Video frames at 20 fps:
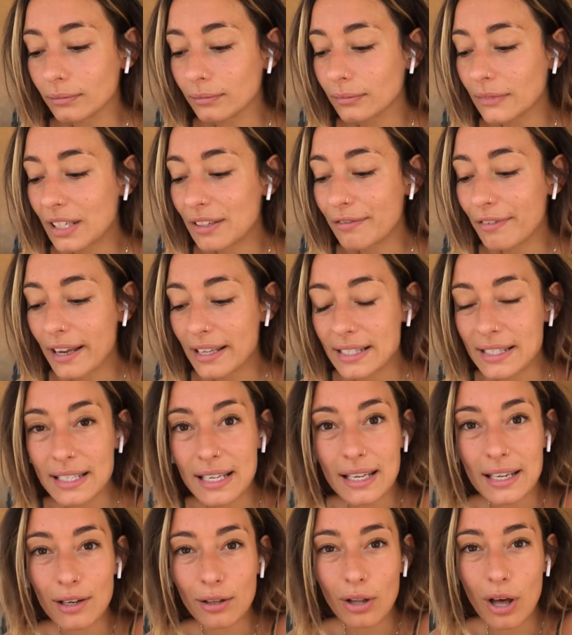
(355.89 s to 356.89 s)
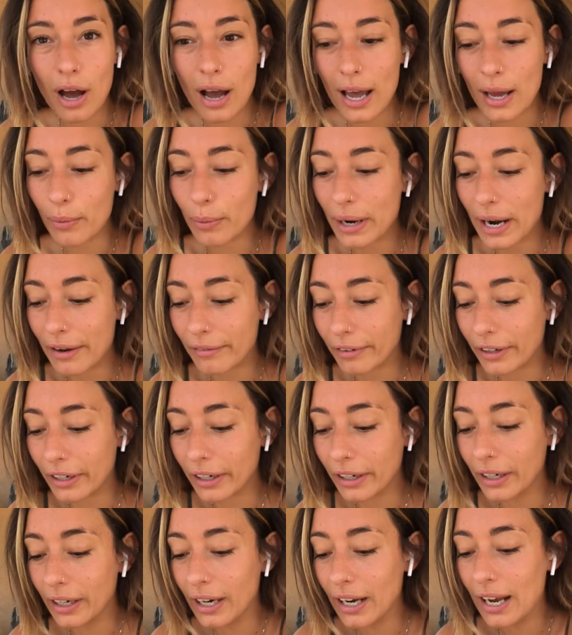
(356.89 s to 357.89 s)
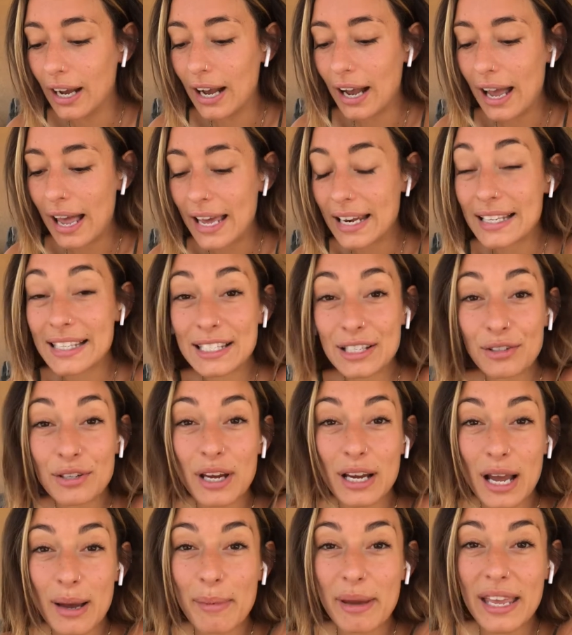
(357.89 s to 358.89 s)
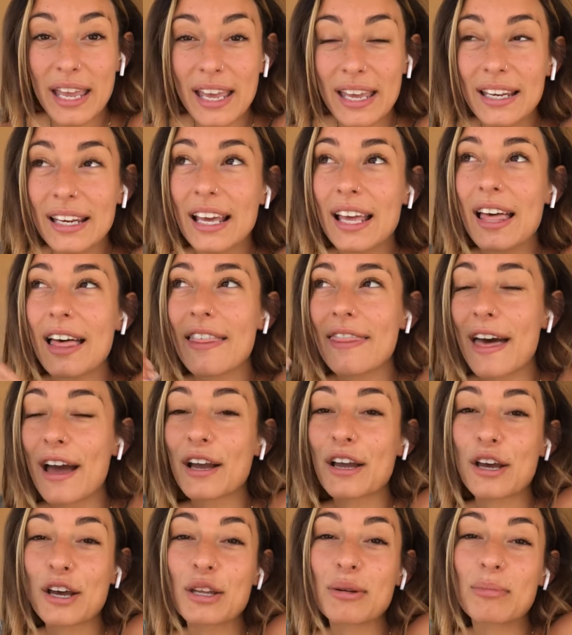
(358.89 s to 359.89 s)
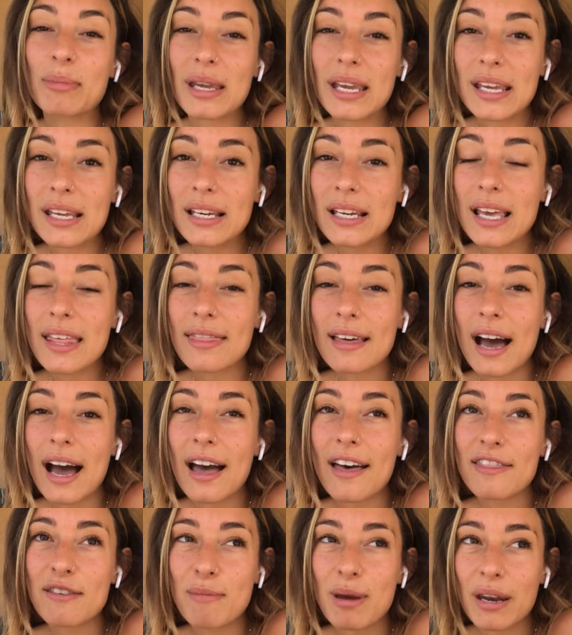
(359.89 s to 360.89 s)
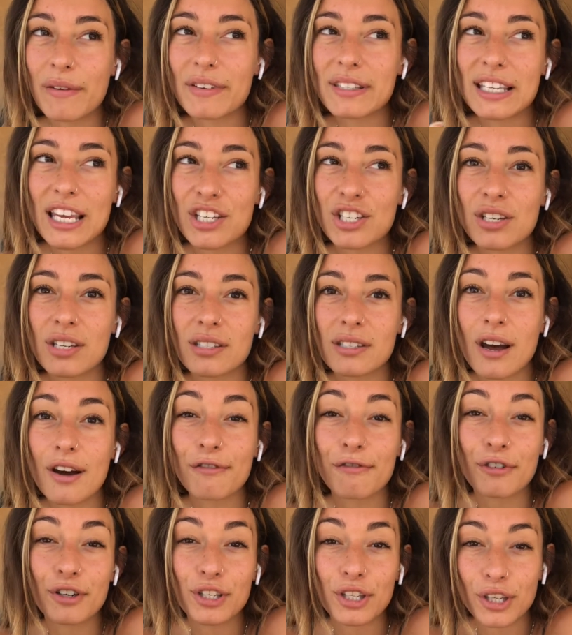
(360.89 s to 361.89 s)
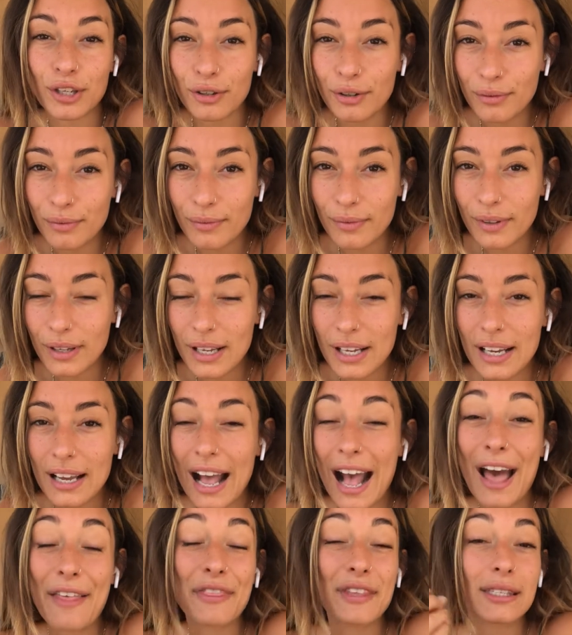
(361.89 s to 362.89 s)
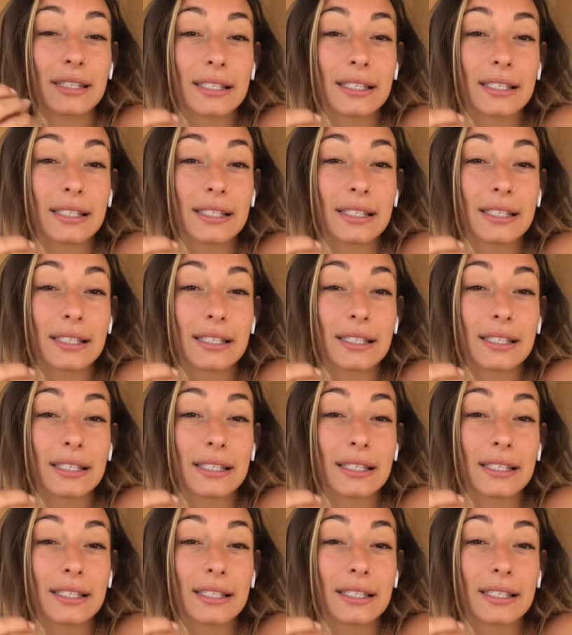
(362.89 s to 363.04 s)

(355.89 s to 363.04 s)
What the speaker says: invested a lot, whatever, and it's still not coming in, that could mean that the manifestation is not for you at this